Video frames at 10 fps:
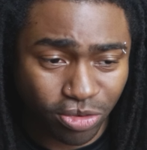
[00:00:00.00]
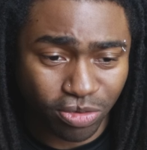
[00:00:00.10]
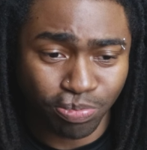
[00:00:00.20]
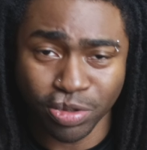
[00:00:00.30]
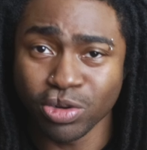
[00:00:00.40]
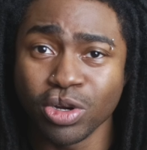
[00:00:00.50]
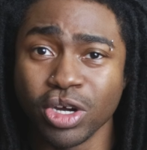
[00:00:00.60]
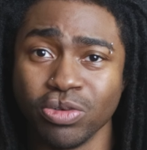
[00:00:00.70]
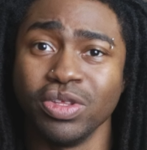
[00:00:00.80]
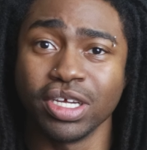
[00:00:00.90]
Boo
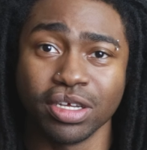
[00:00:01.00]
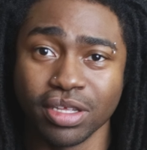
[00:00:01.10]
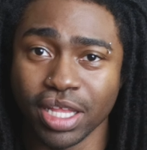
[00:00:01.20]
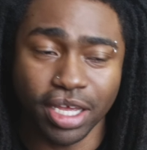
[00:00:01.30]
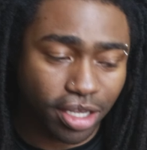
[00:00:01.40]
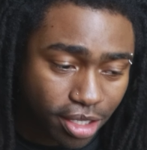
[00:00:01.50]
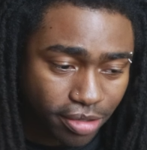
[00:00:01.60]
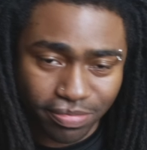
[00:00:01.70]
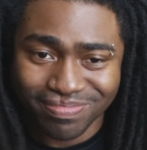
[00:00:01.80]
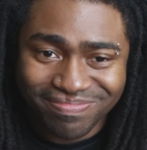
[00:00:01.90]
hoo, nigga. Like,
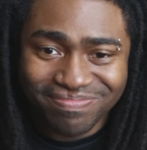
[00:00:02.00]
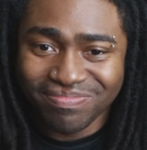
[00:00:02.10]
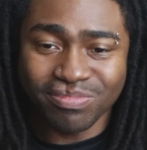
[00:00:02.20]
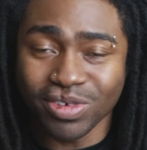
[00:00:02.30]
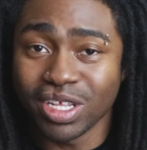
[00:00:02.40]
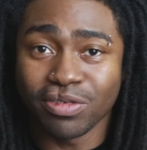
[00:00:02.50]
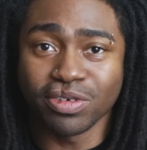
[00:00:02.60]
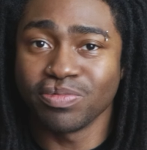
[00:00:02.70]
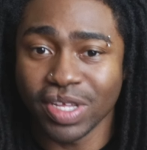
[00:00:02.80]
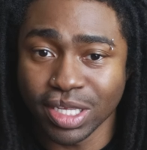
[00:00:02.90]

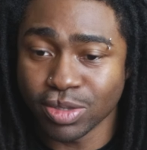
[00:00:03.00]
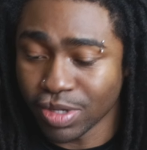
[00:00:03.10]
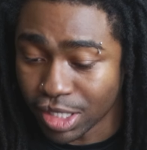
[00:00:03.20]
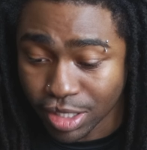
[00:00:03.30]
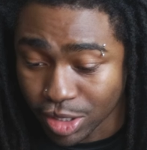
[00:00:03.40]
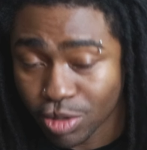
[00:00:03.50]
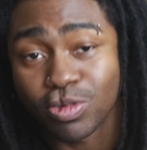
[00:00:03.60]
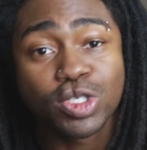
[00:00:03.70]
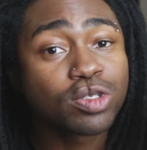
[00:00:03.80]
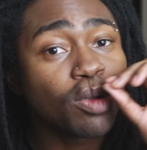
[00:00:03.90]
whatever. It is what it is.
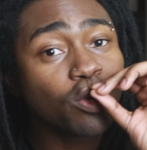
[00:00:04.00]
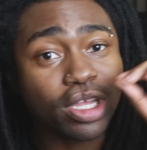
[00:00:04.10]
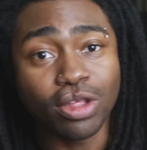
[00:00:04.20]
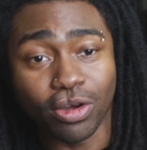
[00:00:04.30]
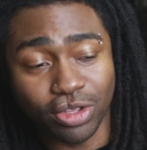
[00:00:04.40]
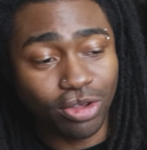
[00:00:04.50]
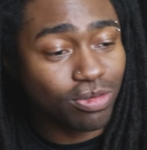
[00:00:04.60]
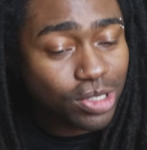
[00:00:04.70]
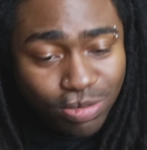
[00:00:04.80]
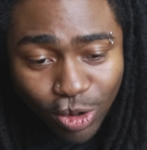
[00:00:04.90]
We're smoking on you.
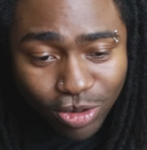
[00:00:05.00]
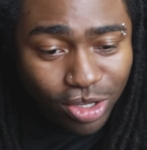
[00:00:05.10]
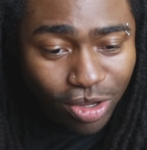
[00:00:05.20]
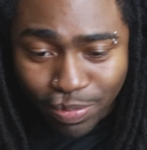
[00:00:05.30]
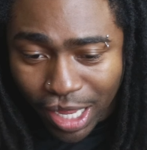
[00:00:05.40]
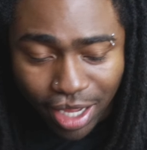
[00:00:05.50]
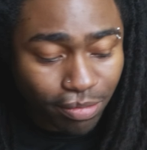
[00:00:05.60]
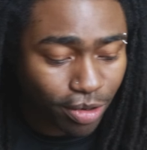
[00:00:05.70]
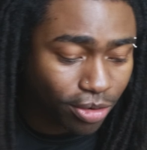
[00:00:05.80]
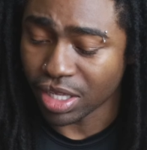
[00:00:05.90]
We're smoking your pack,
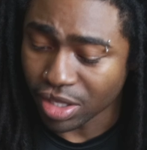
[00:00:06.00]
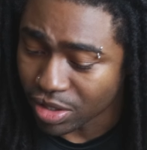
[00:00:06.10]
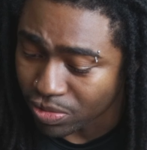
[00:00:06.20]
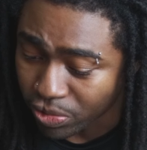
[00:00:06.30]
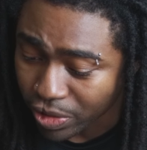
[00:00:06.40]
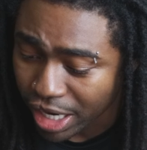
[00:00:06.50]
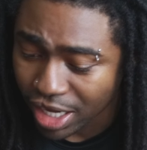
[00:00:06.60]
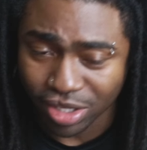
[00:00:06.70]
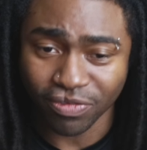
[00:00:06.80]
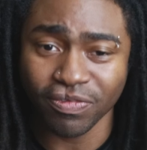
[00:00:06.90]
bro. You
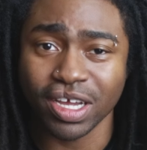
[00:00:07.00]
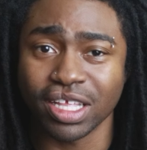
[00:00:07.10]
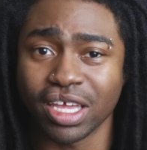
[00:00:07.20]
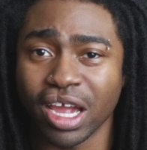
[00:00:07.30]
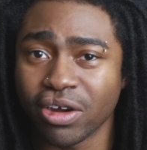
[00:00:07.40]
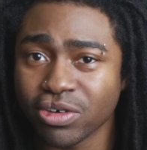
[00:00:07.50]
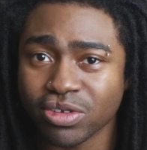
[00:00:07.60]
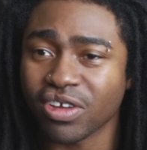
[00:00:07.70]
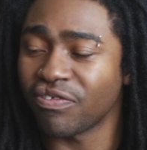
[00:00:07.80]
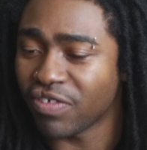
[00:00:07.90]
ran, you fucking
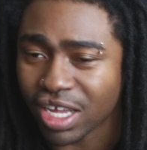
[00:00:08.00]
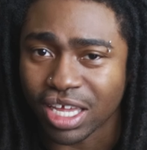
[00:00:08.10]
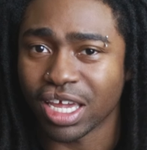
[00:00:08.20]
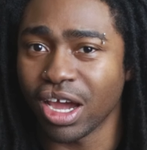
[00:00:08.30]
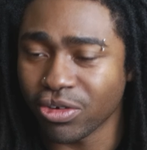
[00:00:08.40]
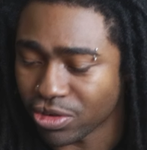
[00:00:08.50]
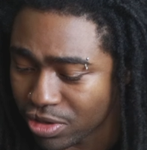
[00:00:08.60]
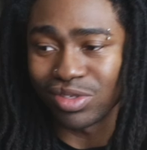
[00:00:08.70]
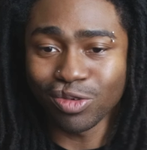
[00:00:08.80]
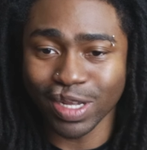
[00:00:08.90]
coward. You're fucking coward.
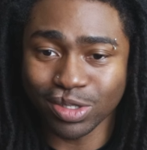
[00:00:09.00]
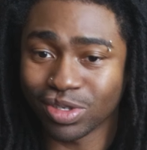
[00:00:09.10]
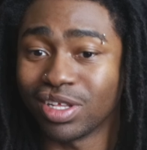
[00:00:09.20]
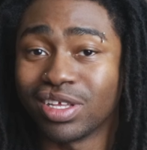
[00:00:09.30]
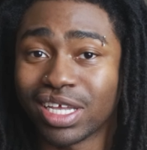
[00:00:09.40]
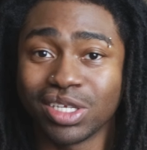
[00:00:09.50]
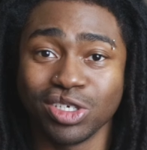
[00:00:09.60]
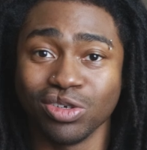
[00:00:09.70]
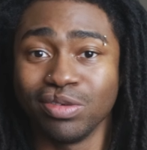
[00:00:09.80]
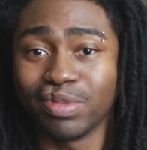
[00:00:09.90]
And nobody's gonna look at
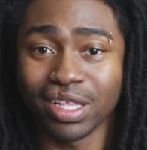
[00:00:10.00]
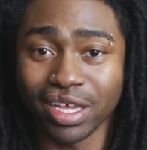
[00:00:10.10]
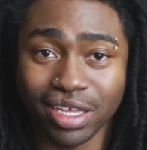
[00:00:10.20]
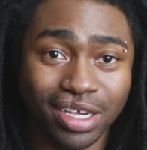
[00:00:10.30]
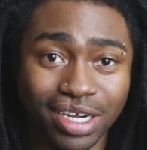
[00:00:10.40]
you and be like,